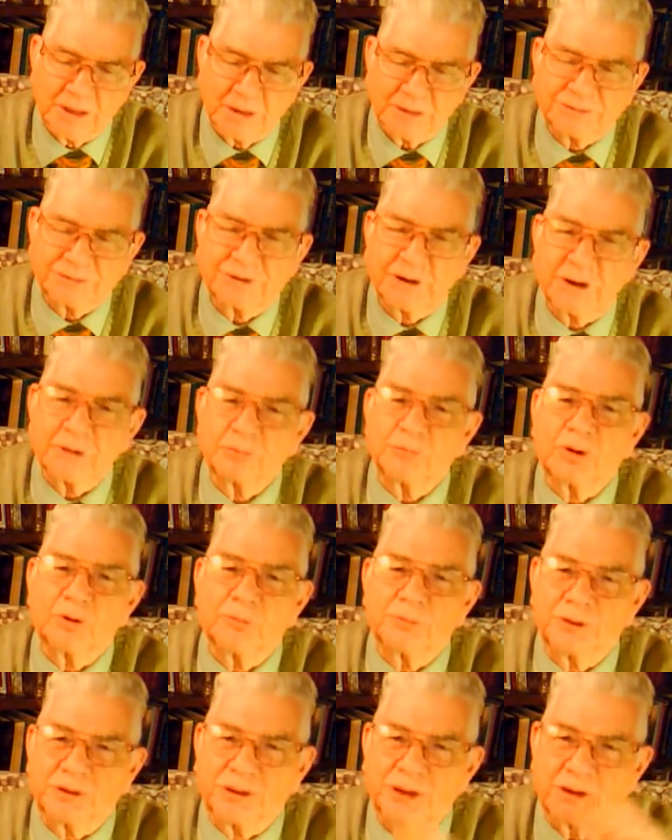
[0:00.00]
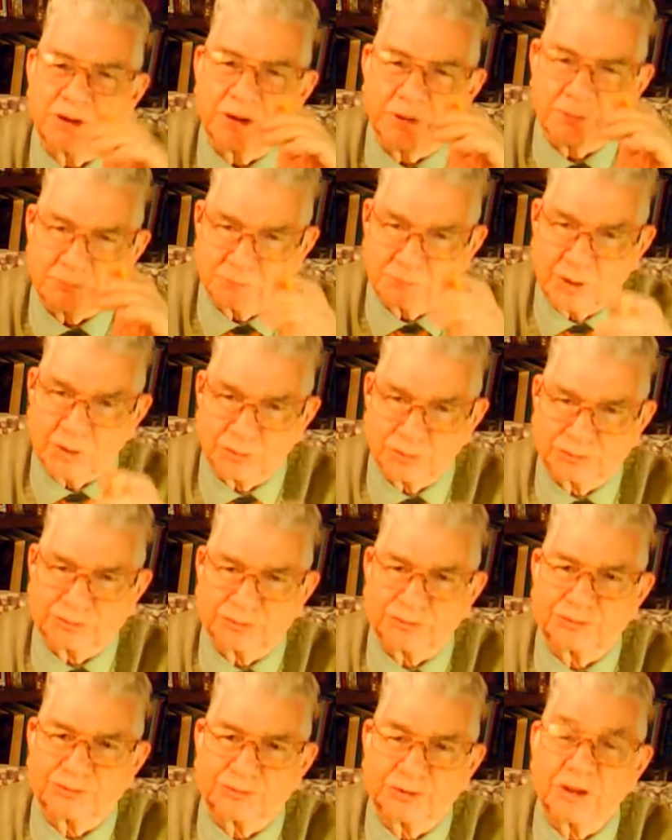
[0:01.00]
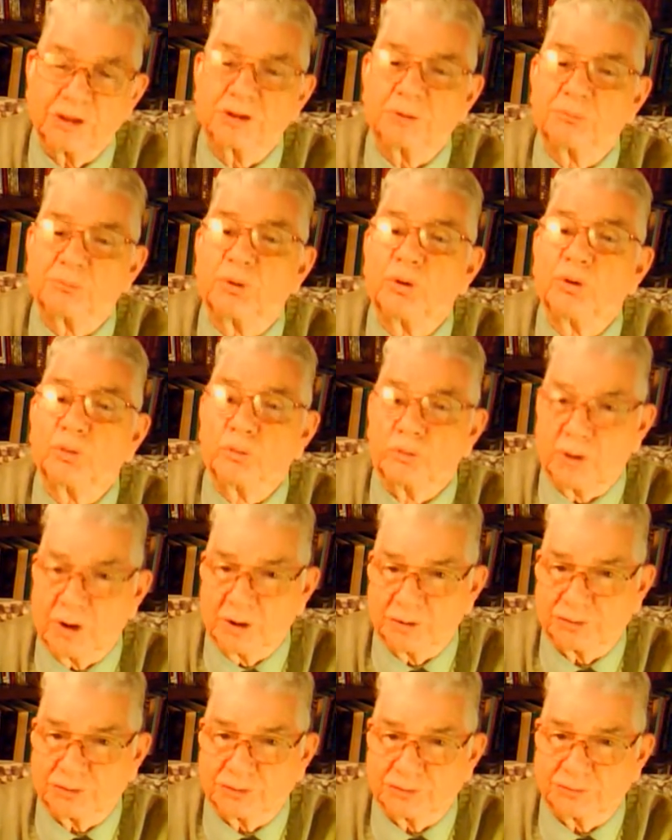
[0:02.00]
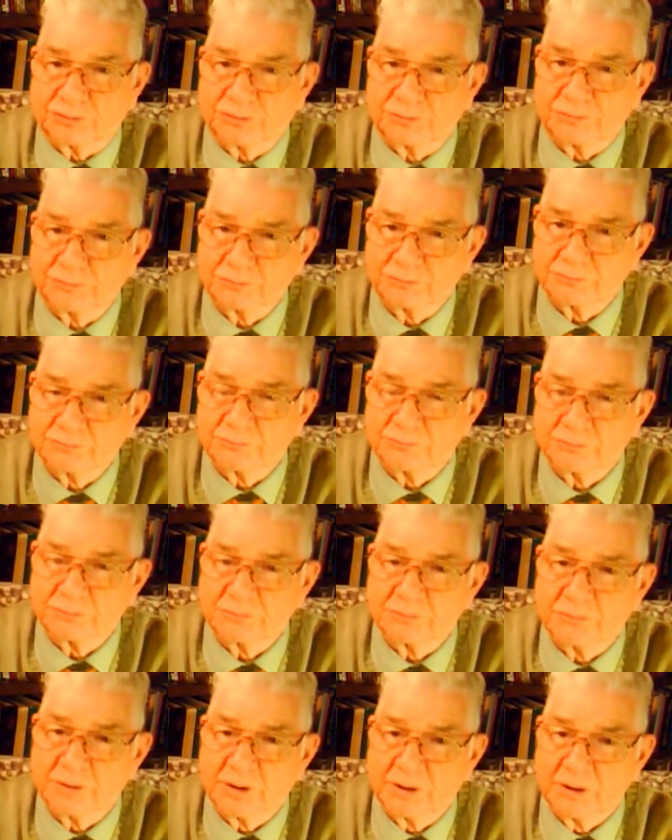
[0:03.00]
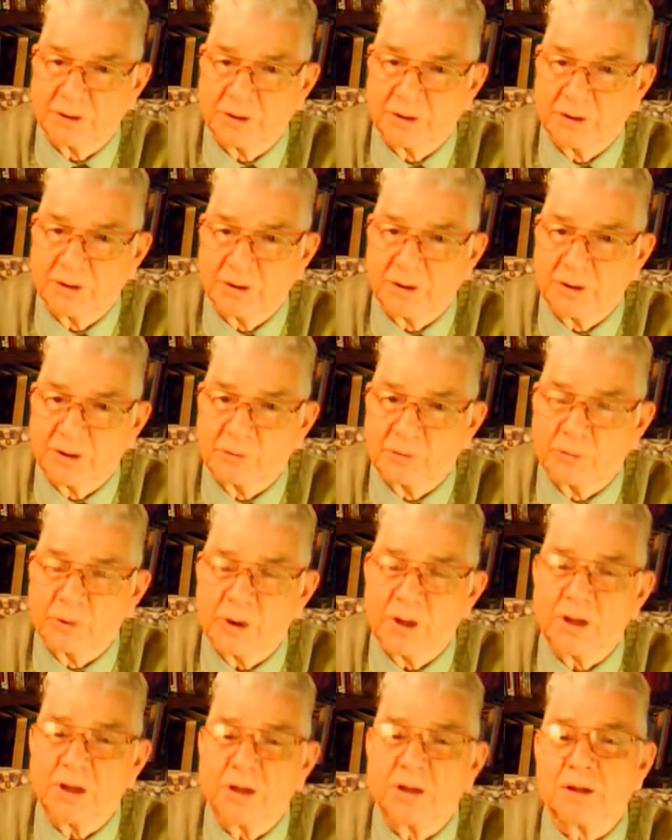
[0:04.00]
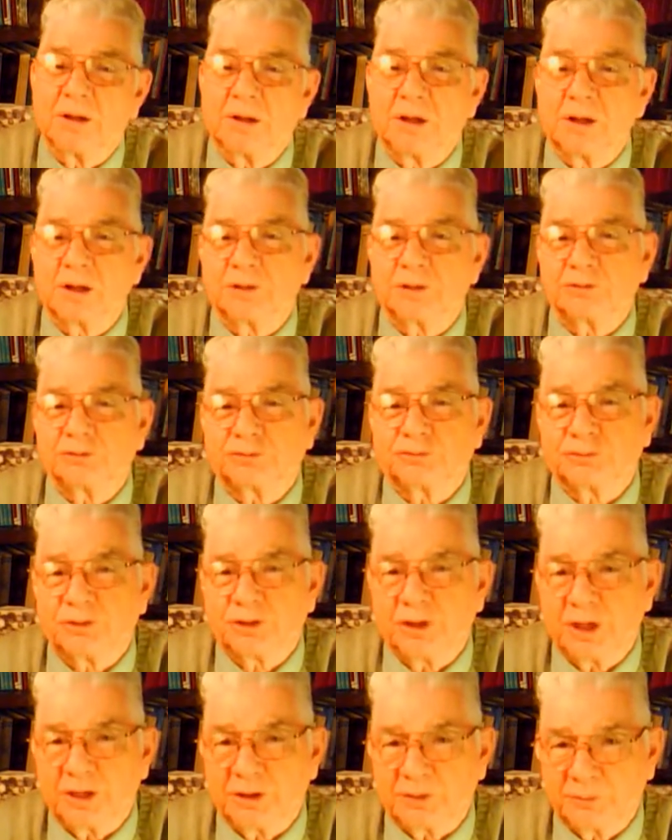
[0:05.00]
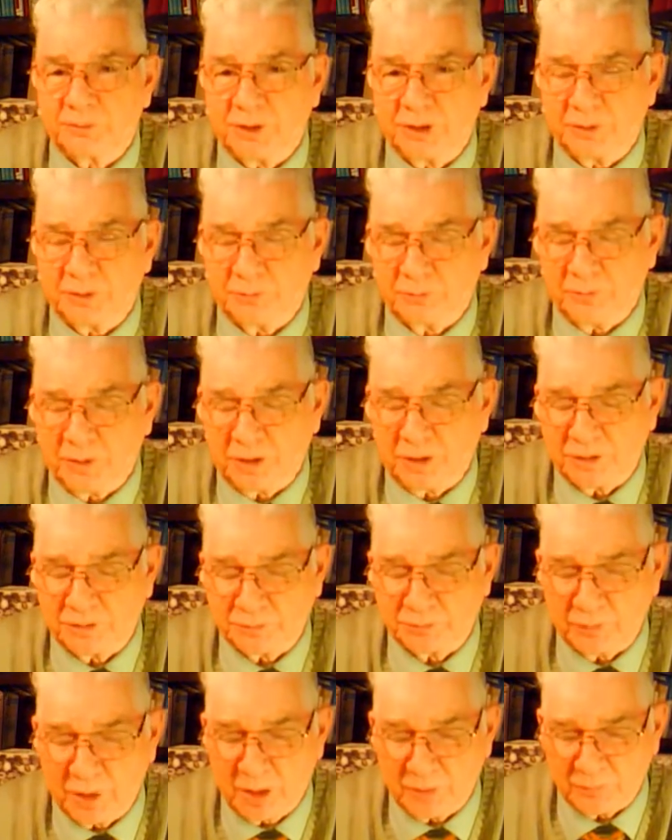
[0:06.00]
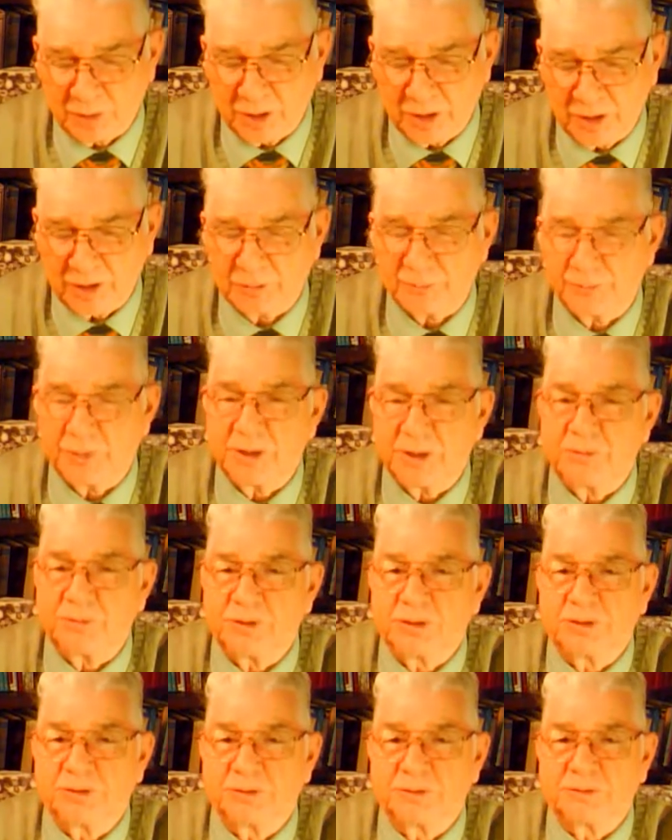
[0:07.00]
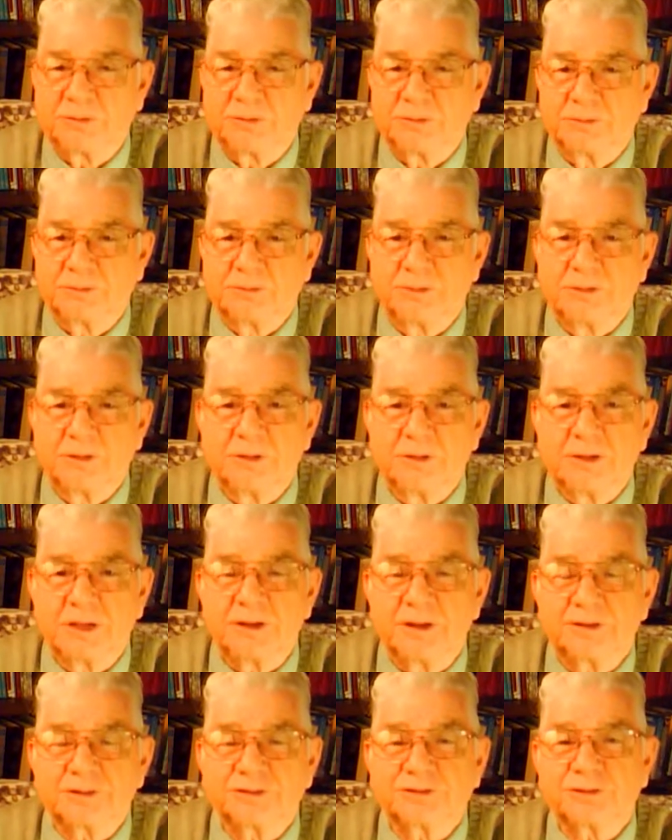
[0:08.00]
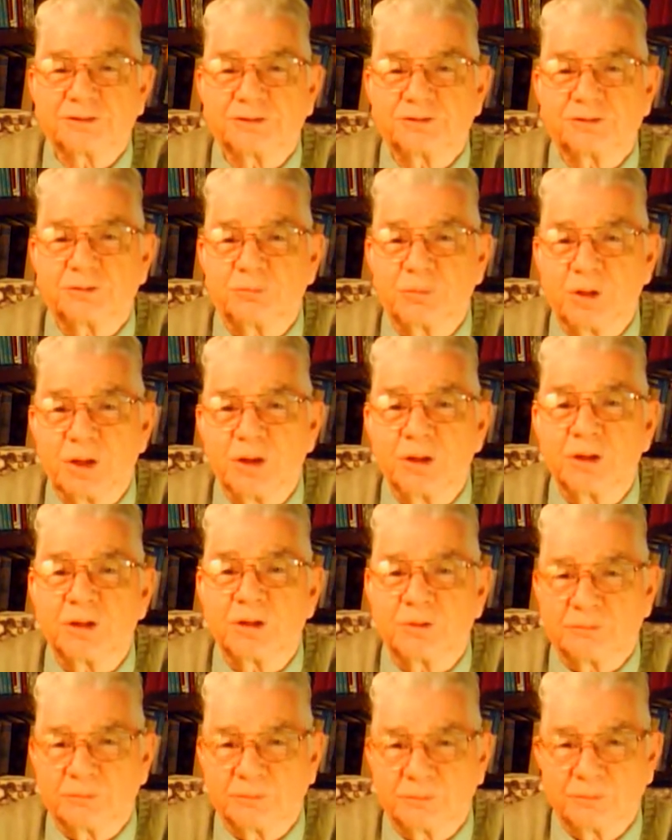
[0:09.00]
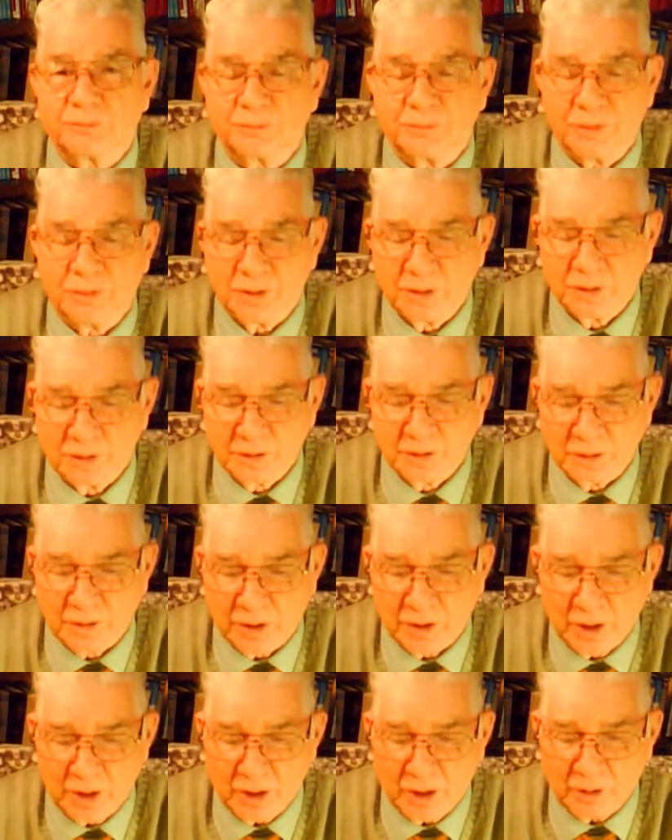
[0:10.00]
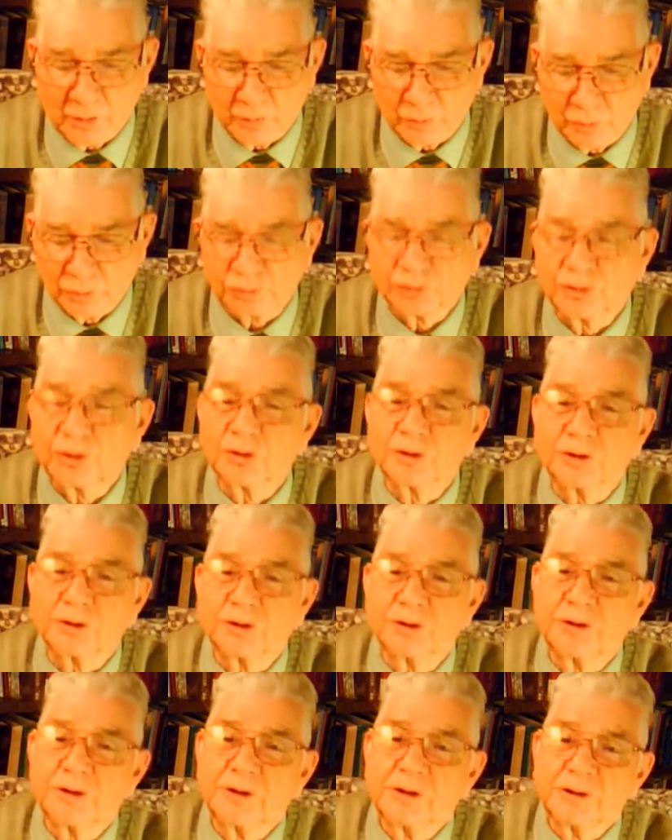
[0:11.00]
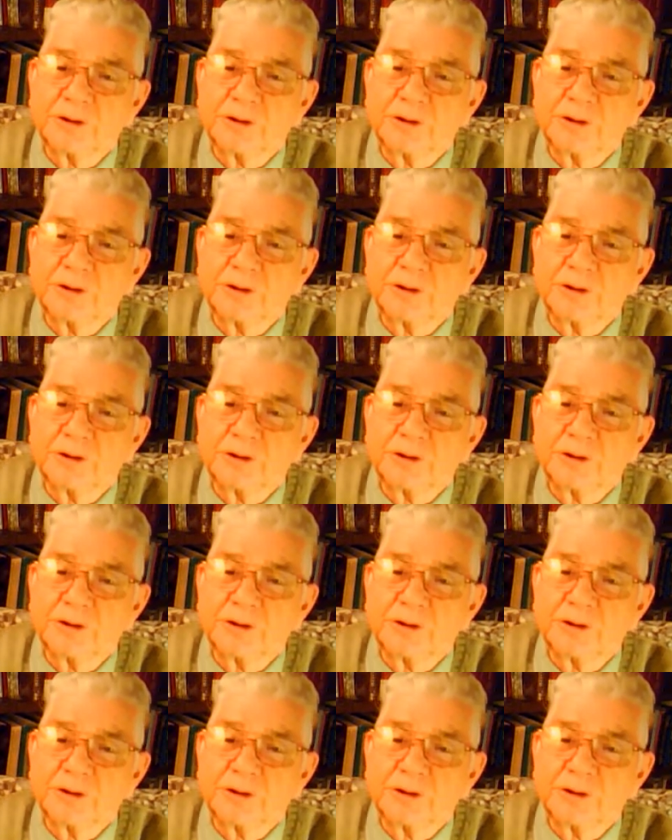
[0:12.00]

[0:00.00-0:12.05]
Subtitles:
He said, I'm going to begin at Moses and the bulrushes. Well, his mama had a baby. And his sister Miriam was going to